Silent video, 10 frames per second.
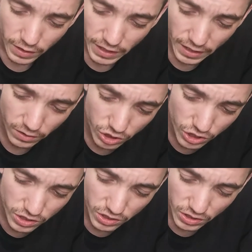Now
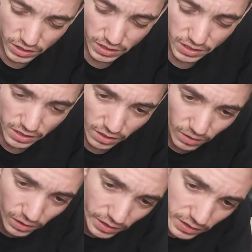just to
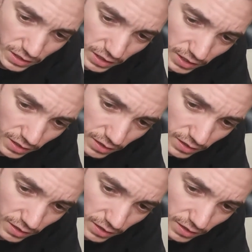seal it.